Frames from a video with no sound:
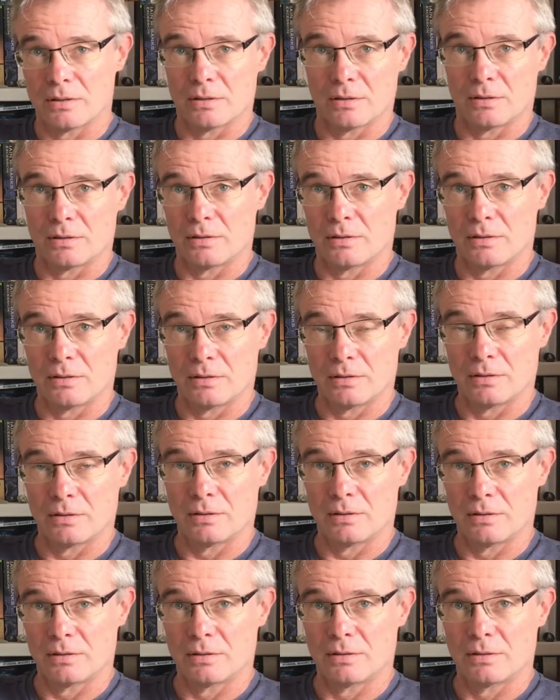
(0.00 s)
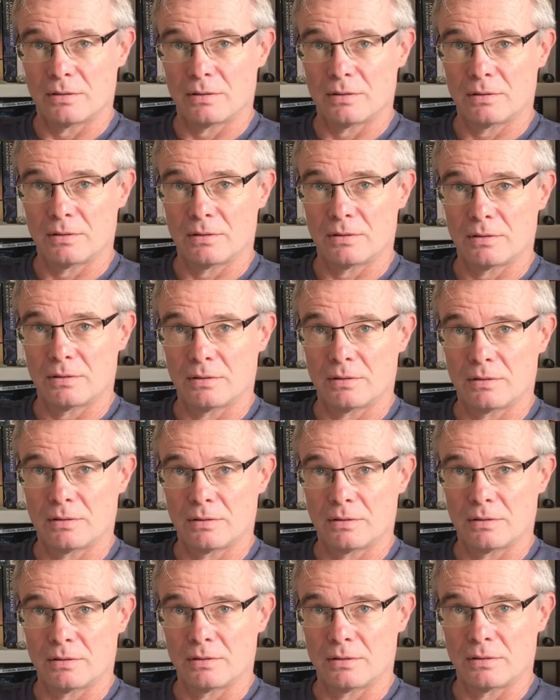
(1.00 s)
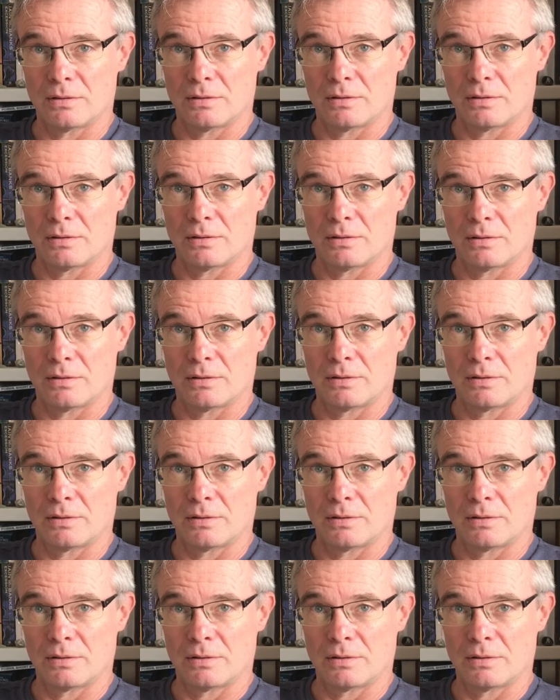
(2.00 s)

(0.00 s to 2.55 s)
(no one is talking)